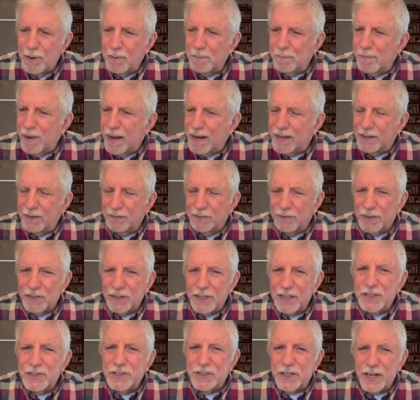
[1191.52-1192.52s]
make a
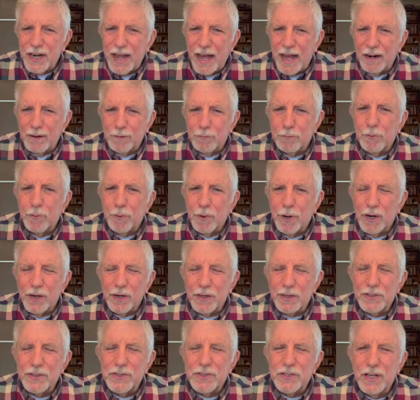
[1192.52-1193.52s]
religion out of
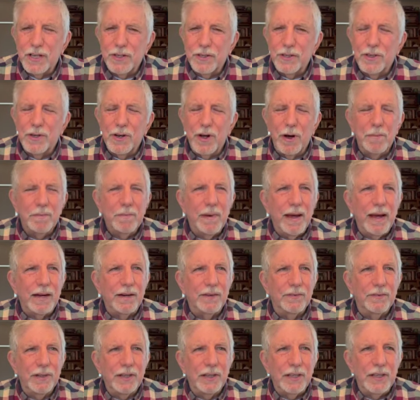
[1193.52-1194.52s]
works, that you don't make
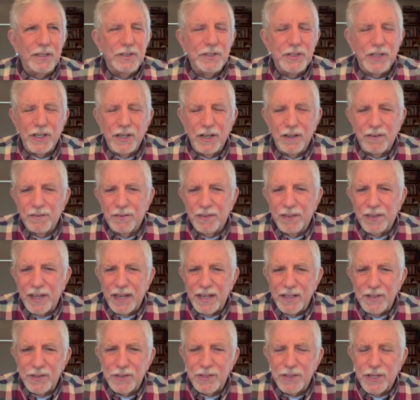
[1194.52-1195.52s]
a religion of
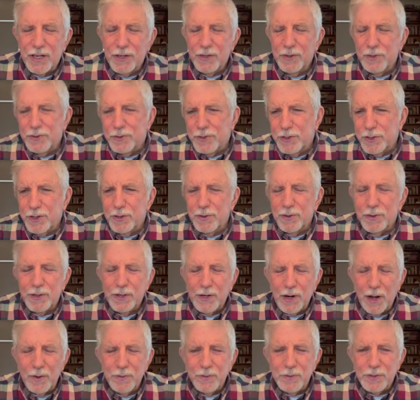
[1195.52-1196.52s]
things that you do or
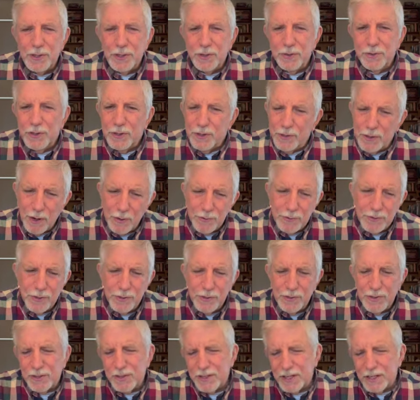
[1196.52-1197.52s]
don't do. You don't
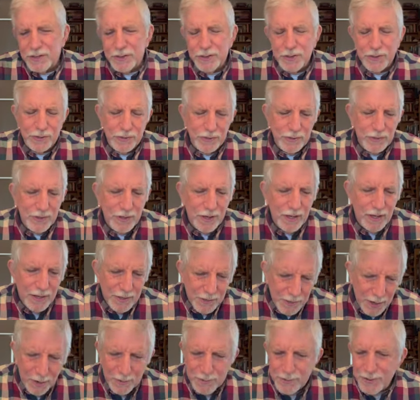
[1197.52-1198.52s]
do the things you
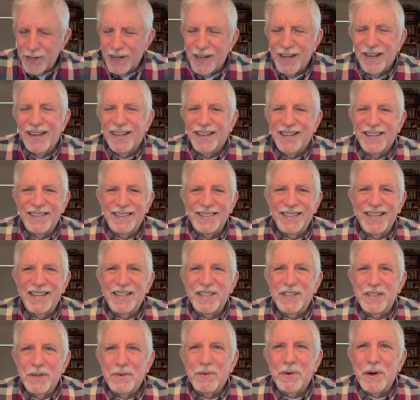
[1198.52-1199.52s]
don't,
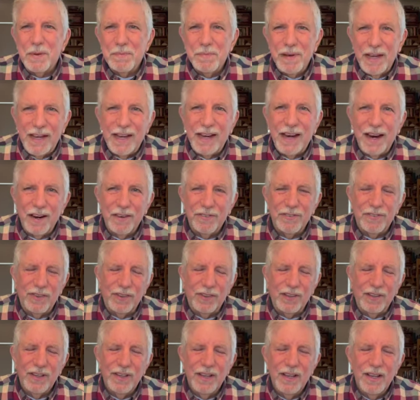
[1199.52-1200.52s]
that you want to be
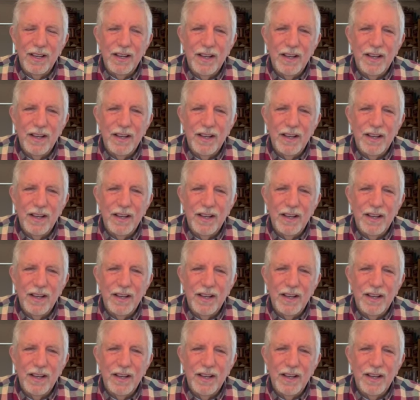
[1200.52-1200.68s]
careful